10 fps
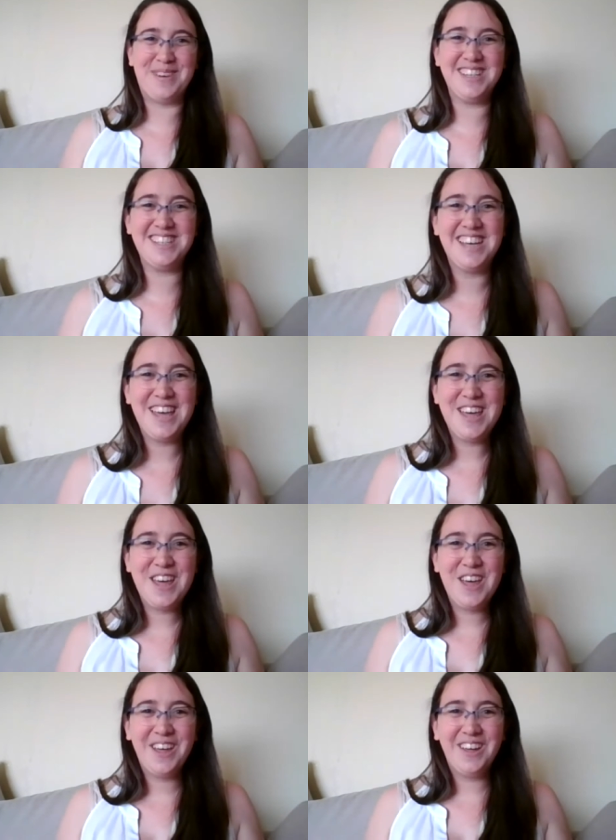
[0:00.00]
but
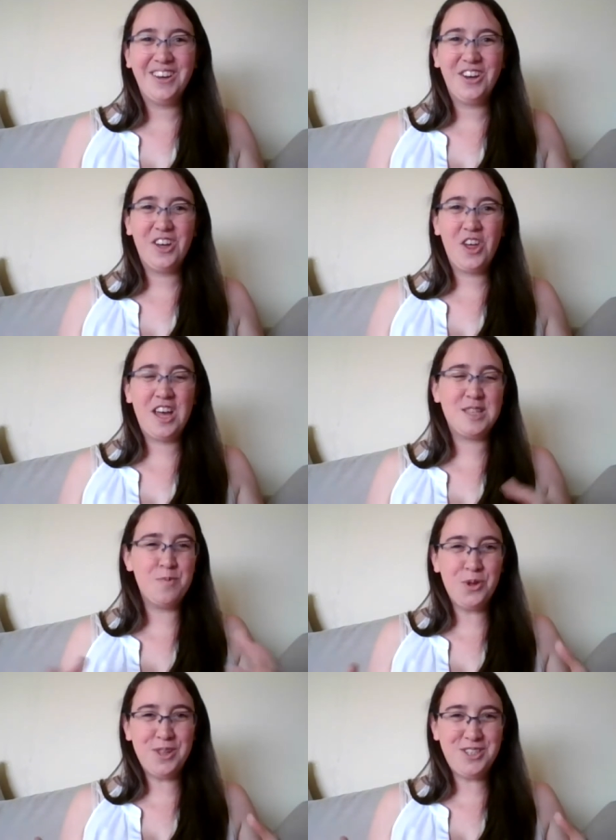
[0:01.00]
it's
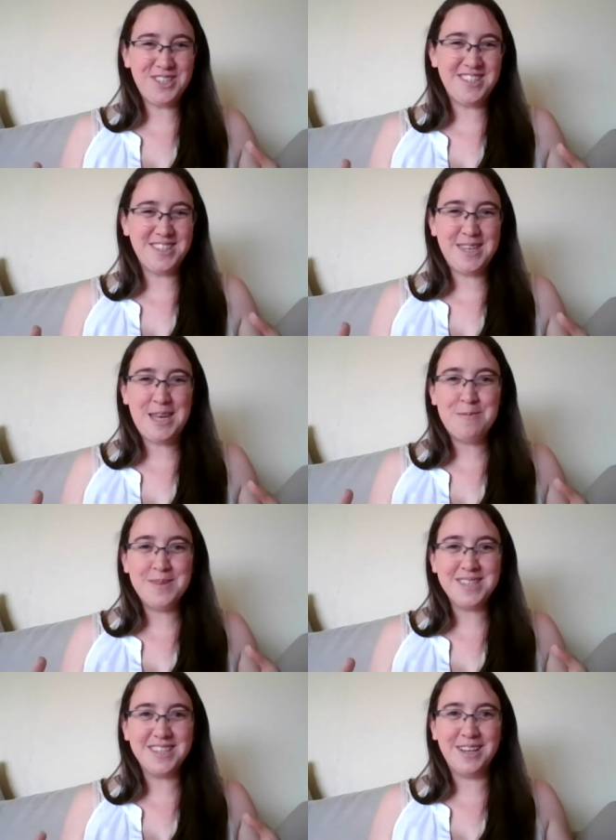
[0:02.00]
more than just a team,
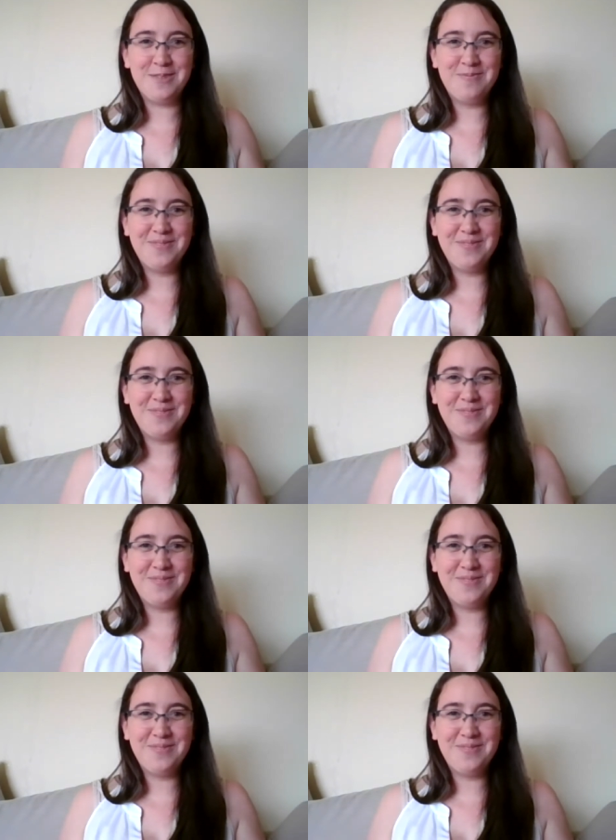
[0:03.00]
isn't it?